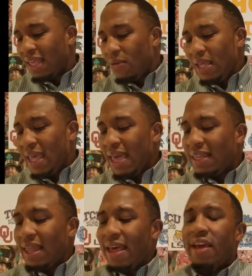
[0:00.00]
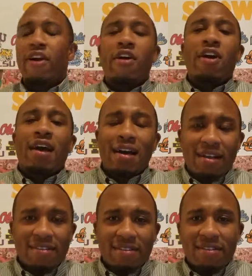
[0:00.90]
We can't let Kirk
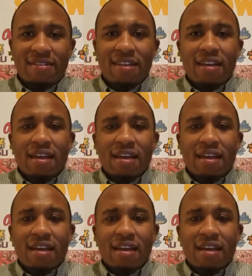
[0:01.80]
Cousins.